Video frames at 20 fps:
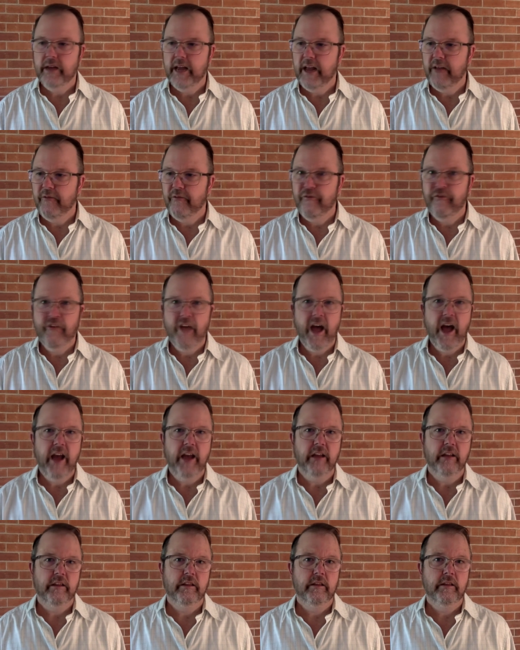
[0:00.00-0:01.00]
and
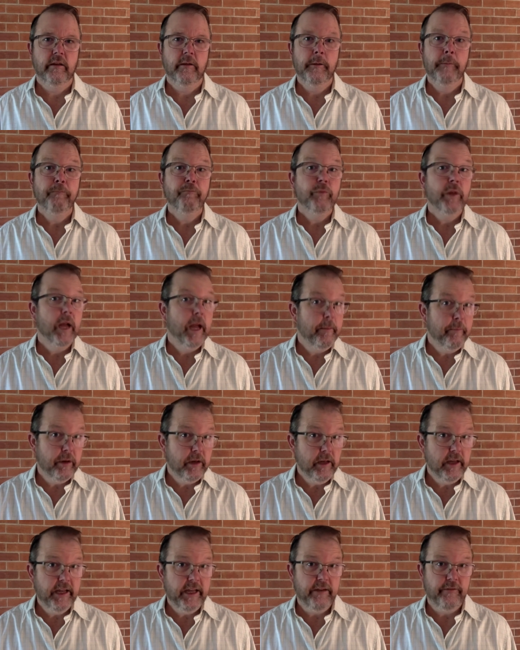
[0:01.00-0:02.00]
faith and
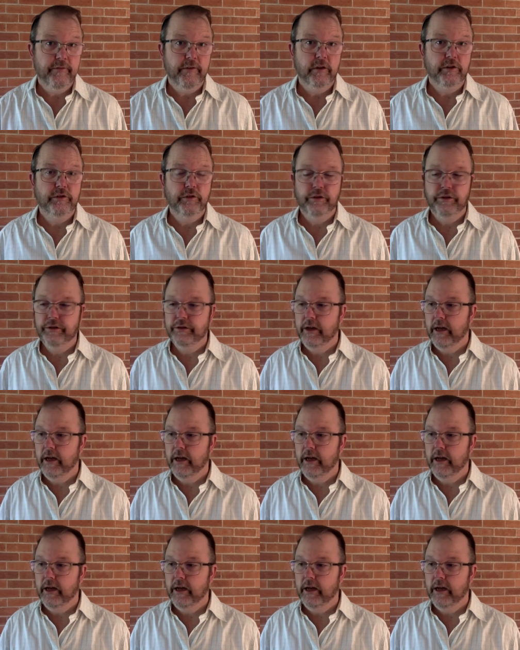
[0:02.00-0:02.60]
belief, I should say?